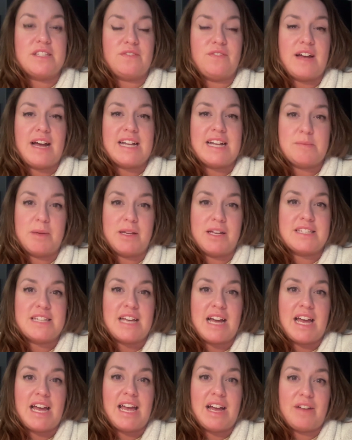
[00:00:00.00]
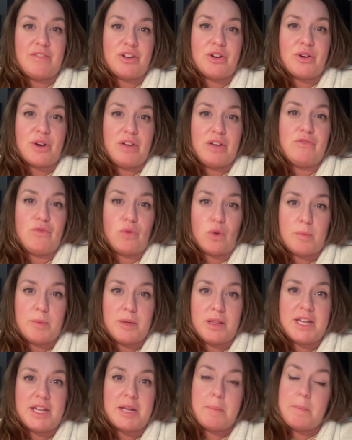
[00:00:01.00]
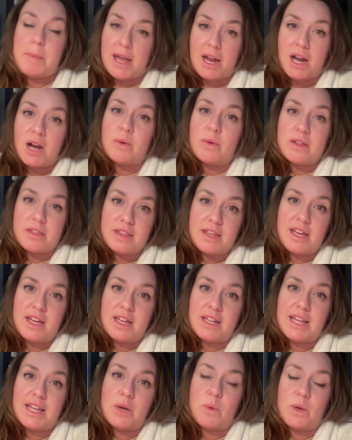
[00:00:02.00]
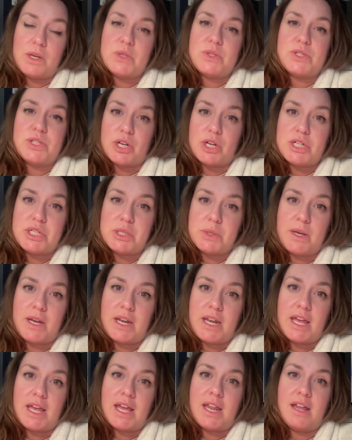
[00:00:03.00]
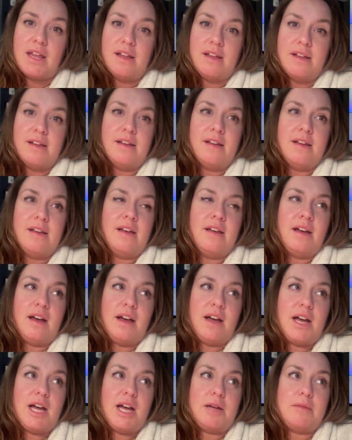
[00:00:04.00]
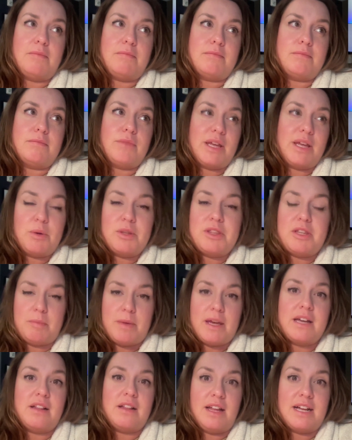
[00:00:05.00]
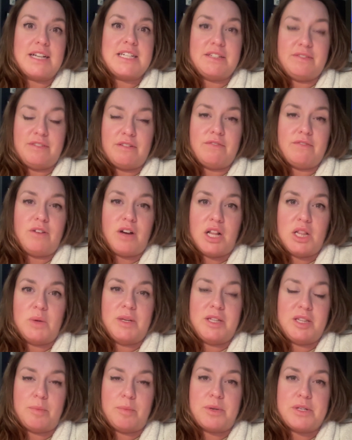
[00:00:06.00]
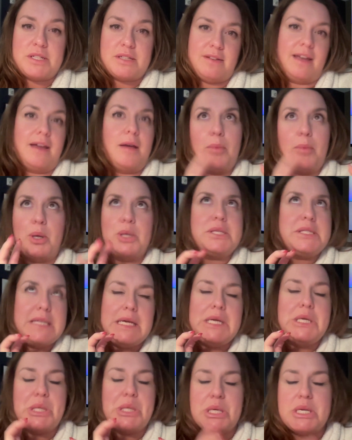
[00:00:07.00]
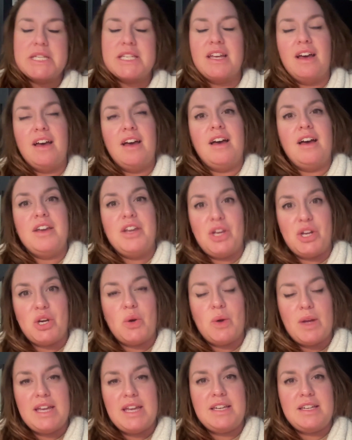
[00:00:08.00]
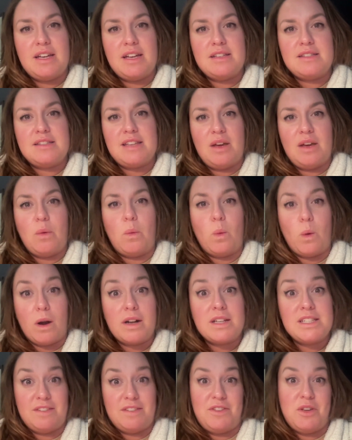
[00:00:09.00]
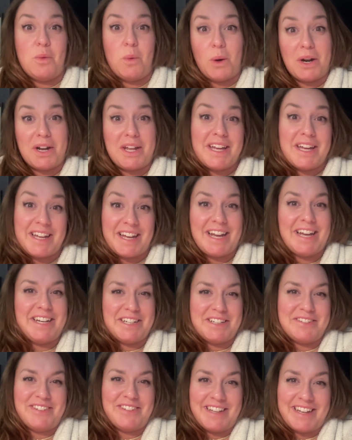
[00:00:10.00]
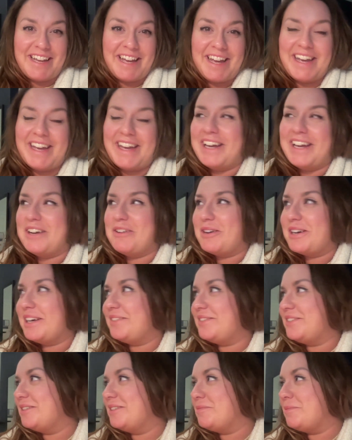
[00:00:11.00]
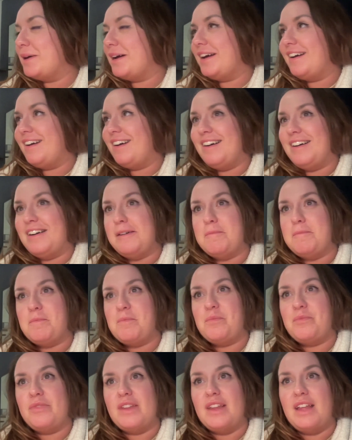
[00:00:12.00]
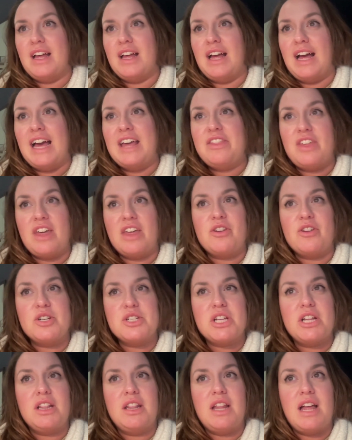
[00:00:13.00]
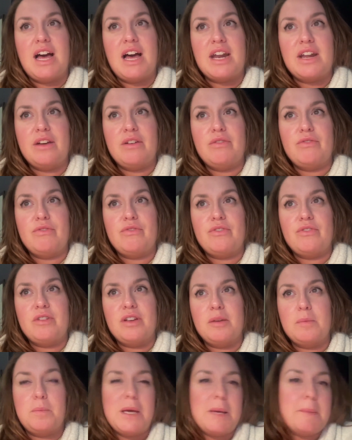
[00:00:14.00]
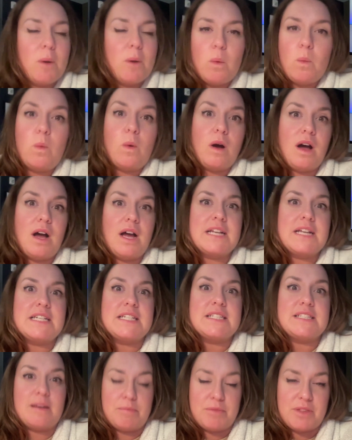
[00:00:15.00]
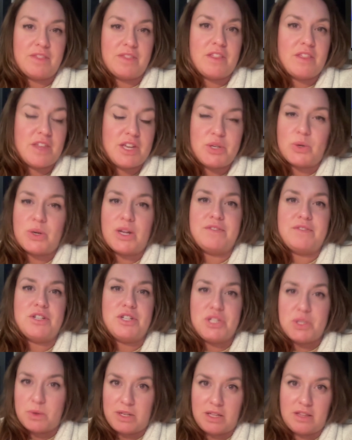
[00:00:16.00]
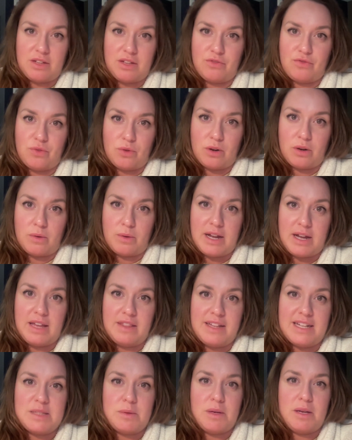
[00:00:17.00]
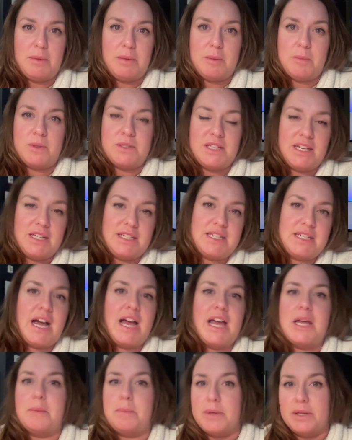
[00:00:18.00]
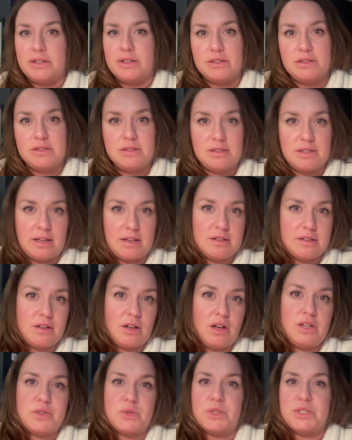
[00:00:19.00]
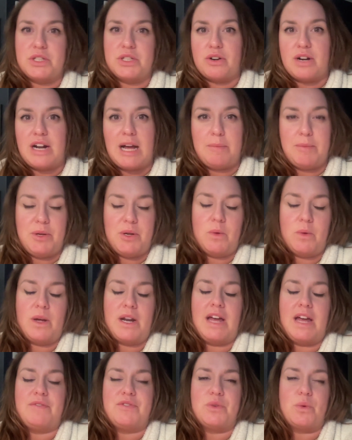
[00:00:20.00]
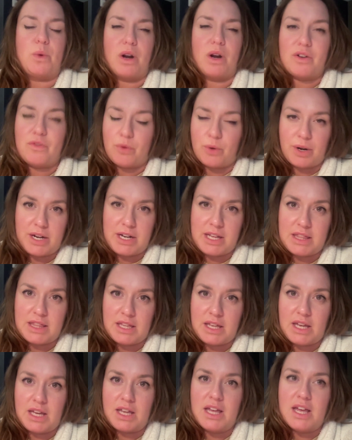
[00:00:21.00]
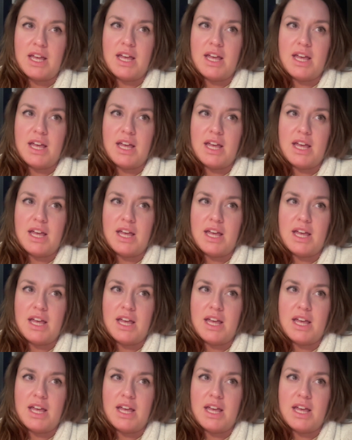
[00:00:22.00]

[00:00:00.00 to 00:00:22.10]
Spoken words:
fast because I have a great formula to pair with it. Like when you start doing it, like within my collective and following the procedures, it works if you work it, kind of like AA or whatever. But I think there's a lot of people want something that they don't have to do anything for, right? That's why people take diet pills and all sorts of crap. You don't want to have to work for anything.